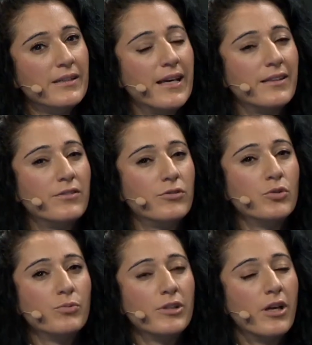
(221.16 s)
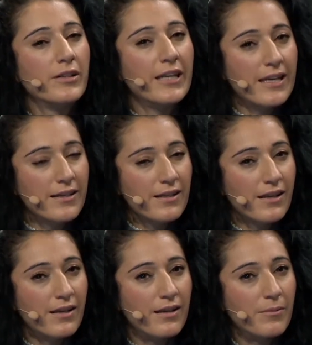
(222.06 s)
that you would log
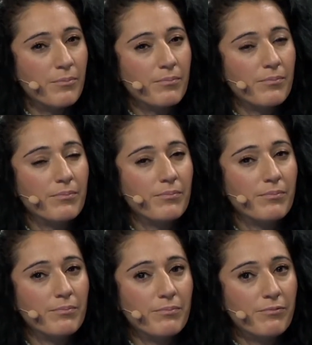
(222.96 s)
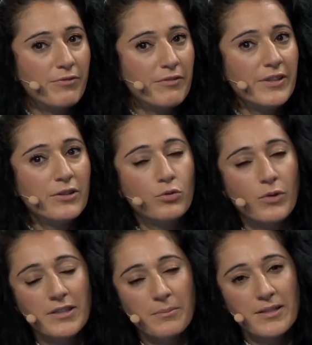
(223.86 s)
in 15 to
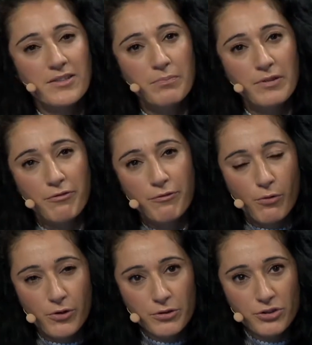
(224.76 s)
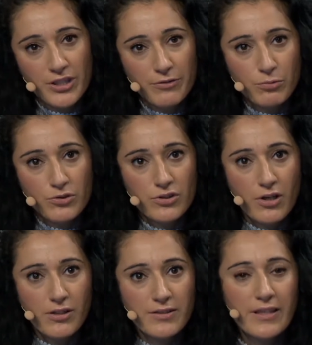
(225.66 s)
20 minutes before your shift would
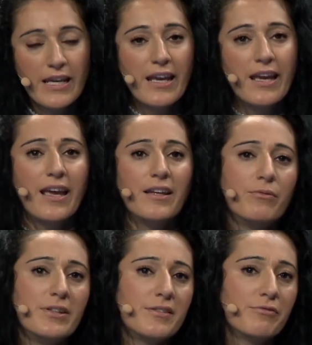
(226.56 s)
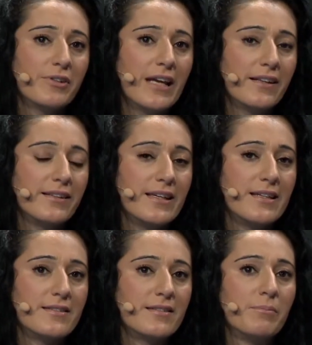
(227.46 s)
start. And the reason for that
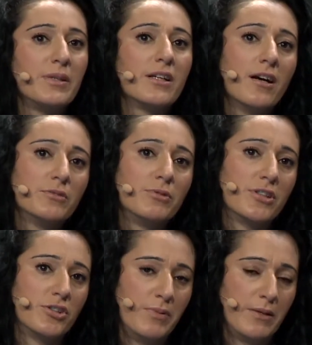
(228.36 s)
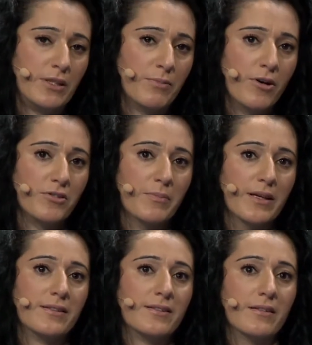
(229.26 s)
is because we're such a big
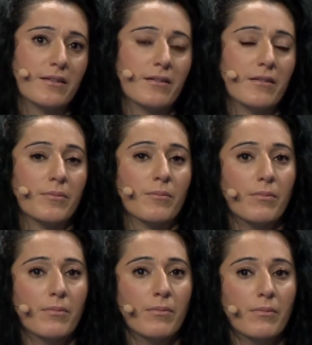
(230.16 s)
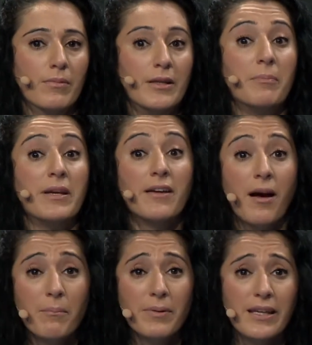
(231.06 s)
department and a big
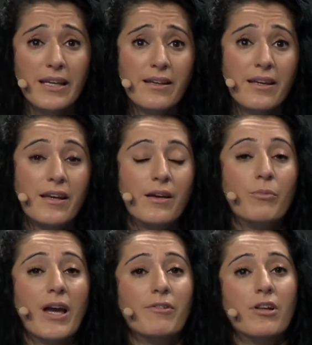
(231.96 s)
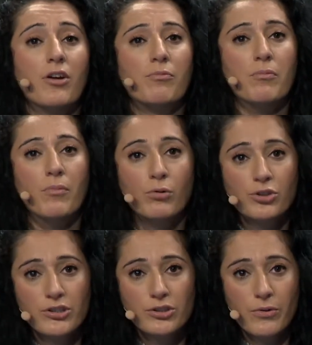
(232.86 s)
company, we have a lot of
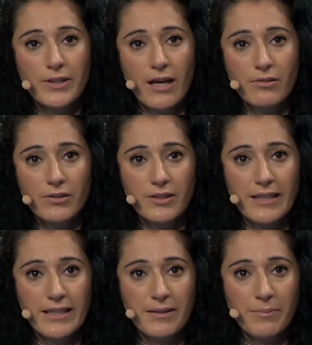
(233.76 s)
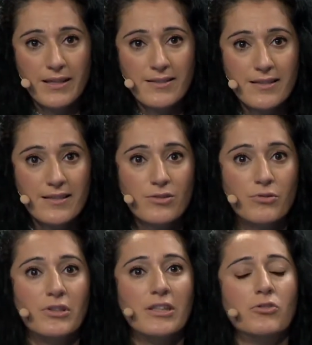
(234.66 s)
promotions going out on a daily basis.
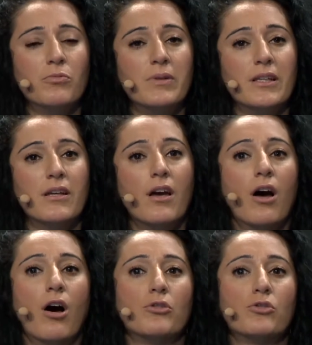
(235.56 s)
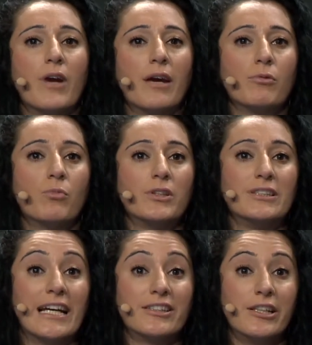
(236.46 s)
So you need to be on track with what
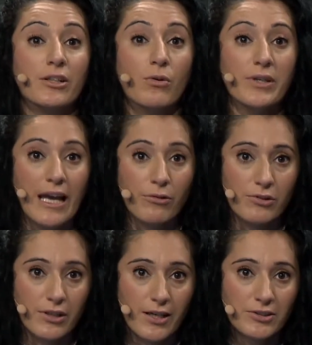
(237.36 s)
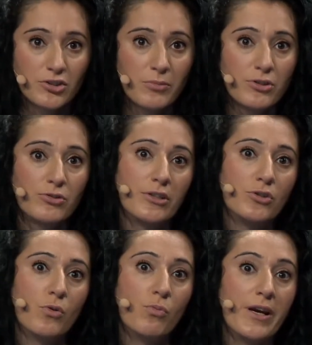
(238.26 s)
is actually going out to the customer so that
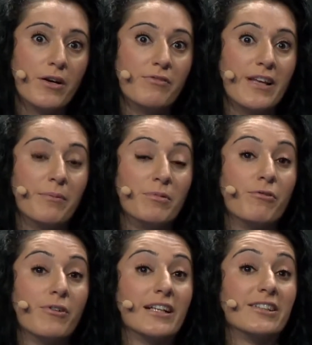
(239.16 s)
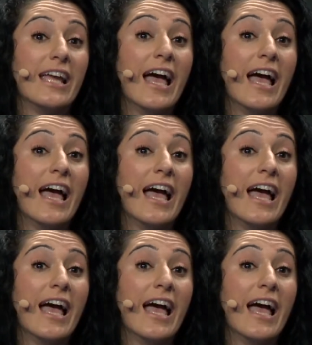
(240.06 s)
you're aware of that before actually